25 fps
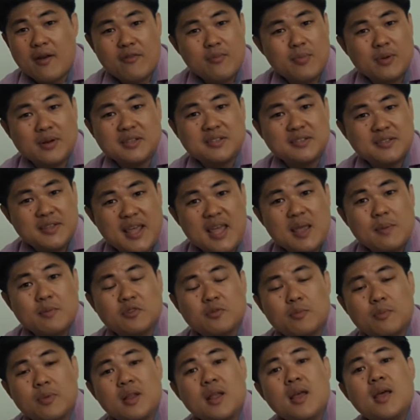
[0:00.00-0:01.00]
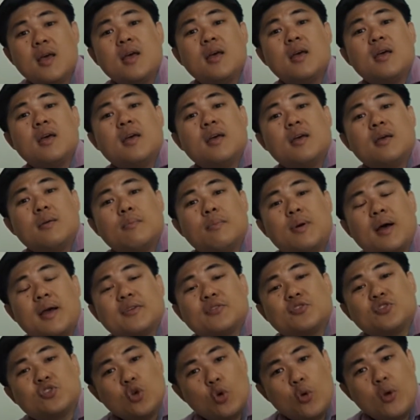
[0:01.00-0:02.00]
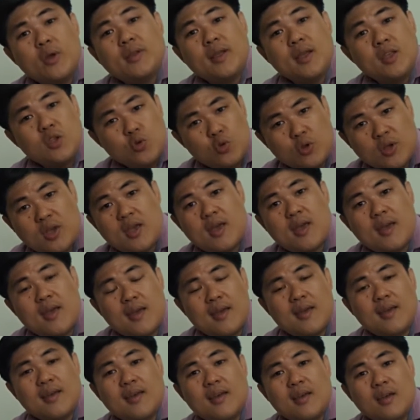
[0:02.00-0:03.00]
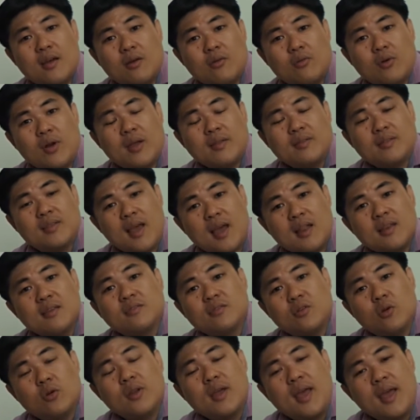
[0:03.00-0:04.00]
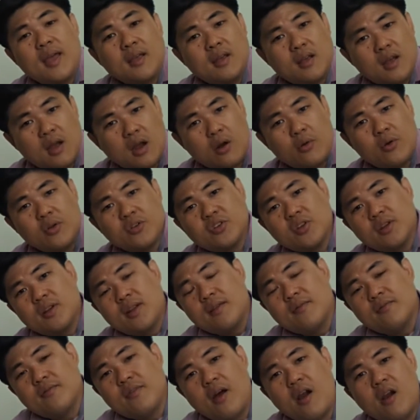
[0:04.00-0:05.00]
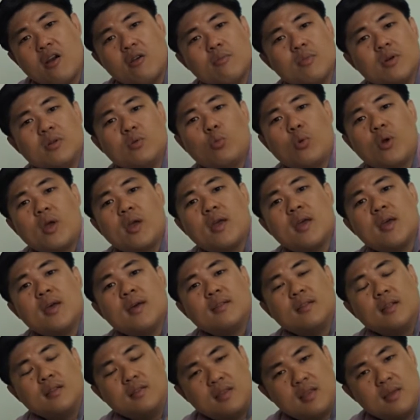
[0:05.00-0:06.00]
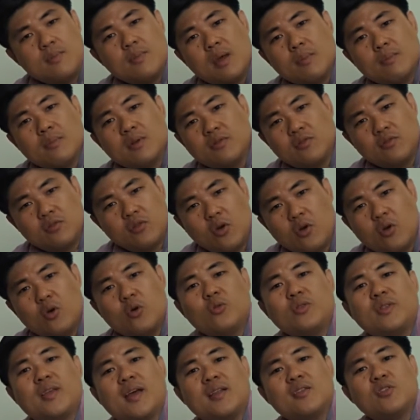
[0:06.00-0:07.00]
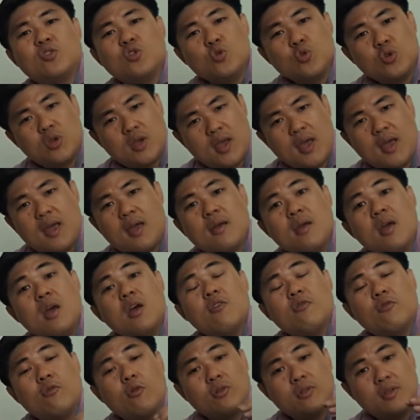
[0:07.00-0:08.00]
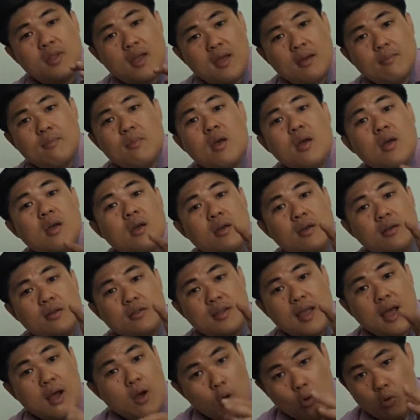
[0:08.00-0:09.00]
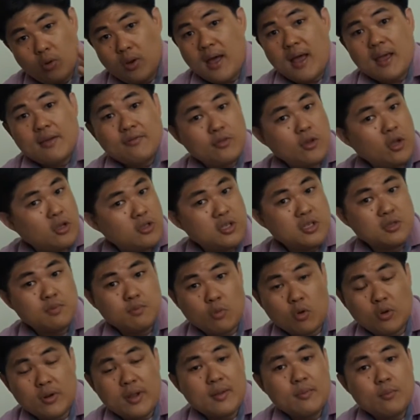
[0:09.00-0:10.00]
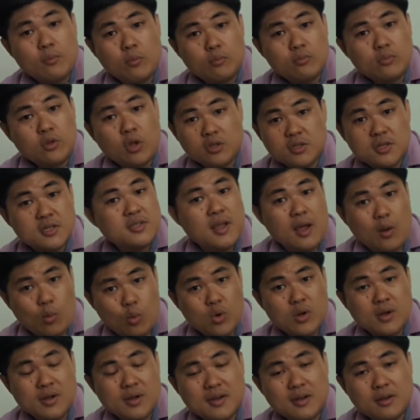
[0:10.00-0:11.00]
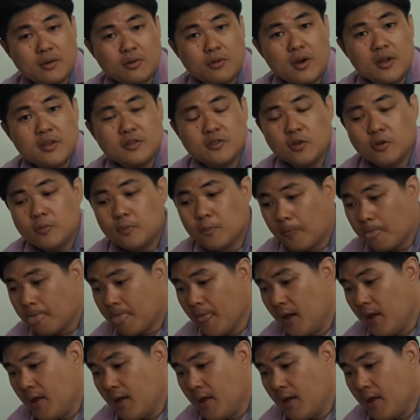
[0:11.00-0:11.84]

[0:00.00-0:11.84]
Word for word: everybody's names, but by showing that you care, right, that is going to encourage an environment where the team members know that you care for them their whole life, not just more than, not just their work. Right? So